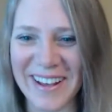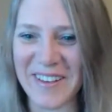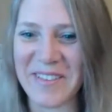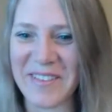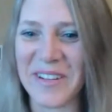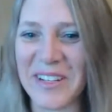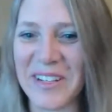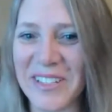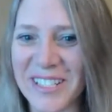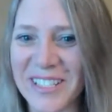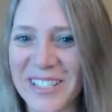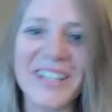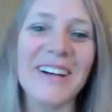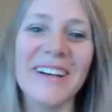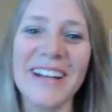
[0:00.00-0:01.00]
When you're
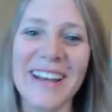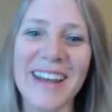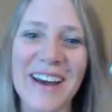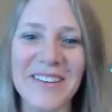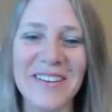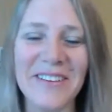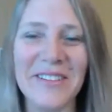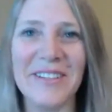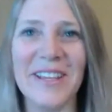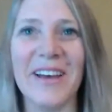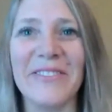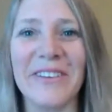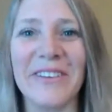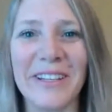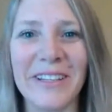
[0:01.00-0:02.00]
starting out, you
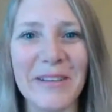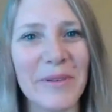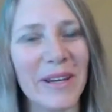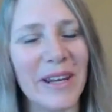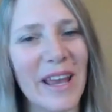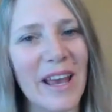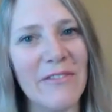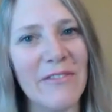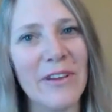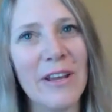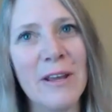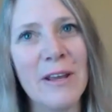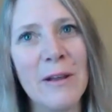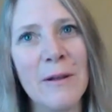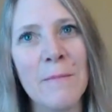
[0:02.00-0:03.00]
definitely want to have
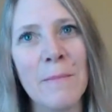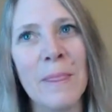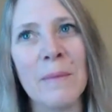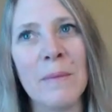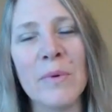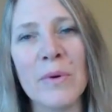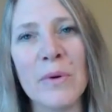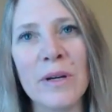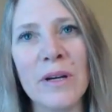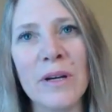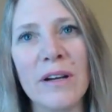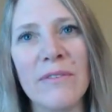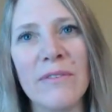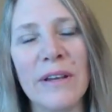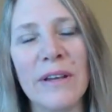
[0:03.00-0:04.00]
more
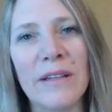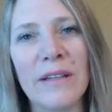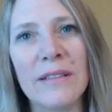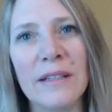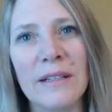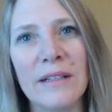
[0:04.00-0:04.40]
of a